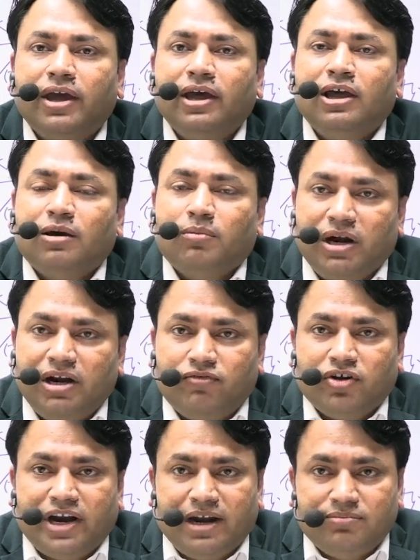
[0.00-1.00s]
but for
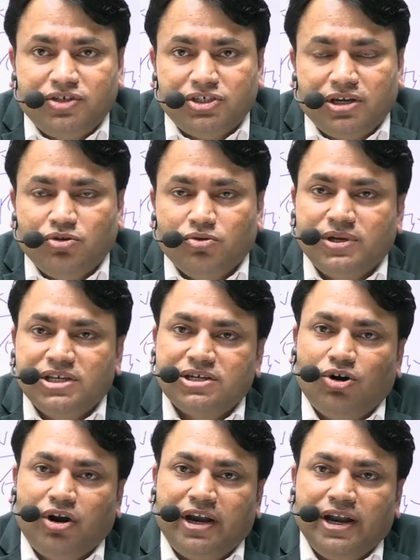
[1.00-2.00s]
admission you must
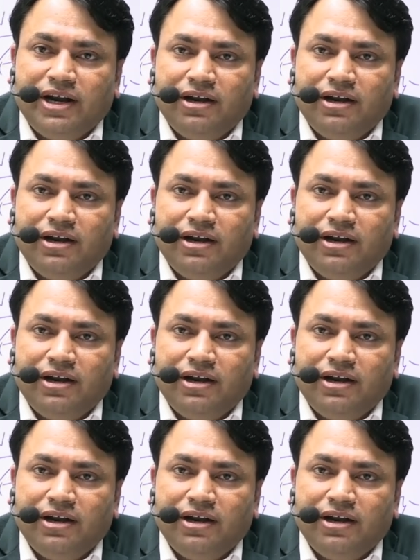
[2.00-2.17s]
contact